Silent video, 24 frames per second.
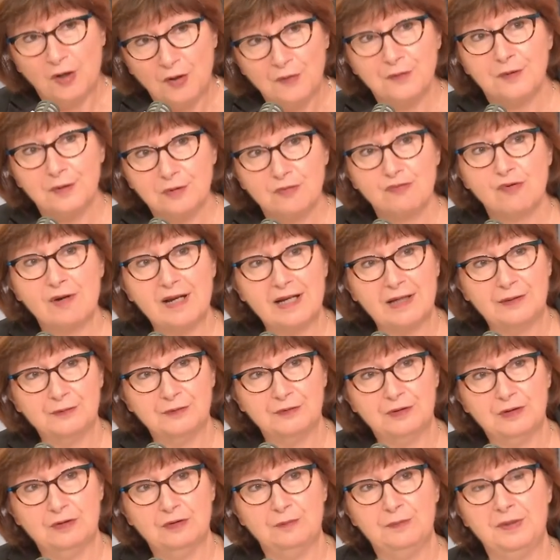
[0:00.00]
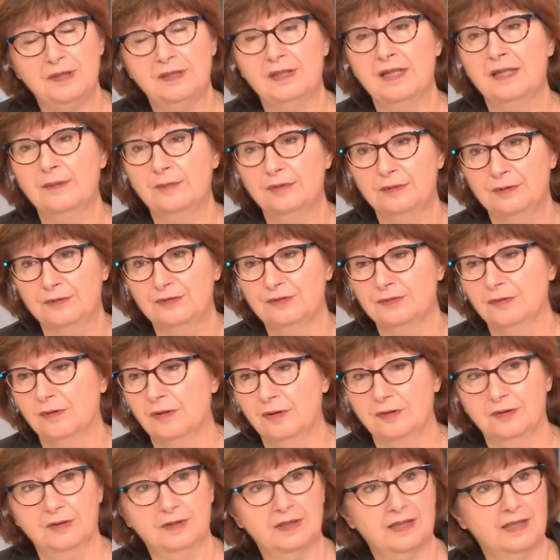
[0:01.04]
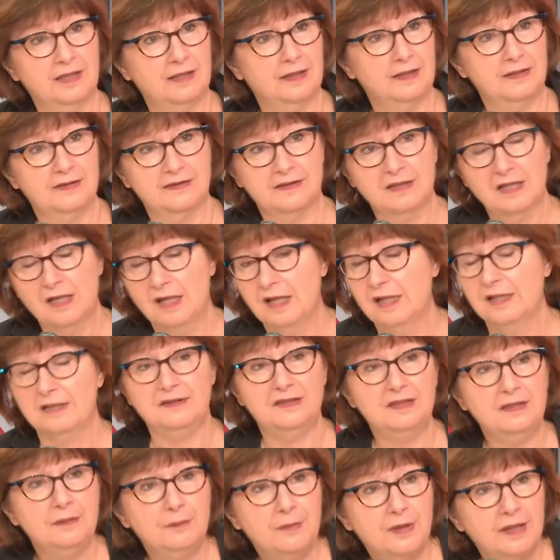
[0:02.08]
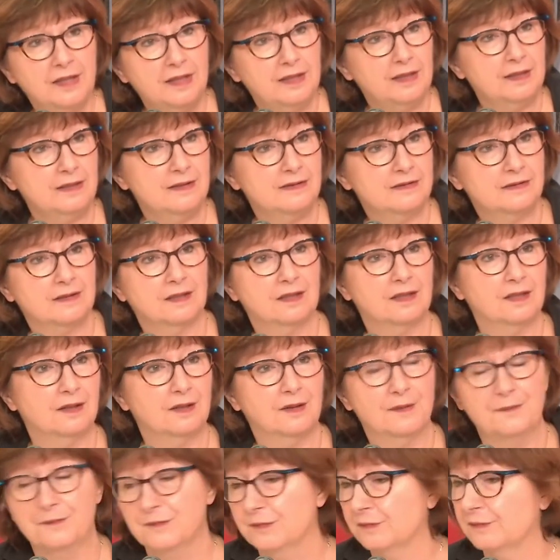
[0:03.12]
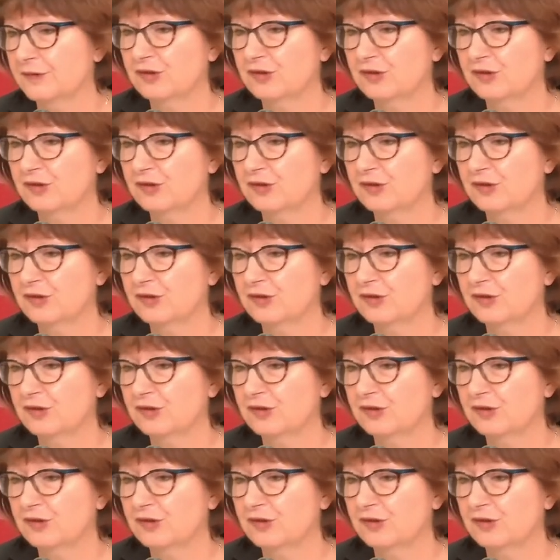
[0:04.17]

on the ground, you know, being able to organize debates, um,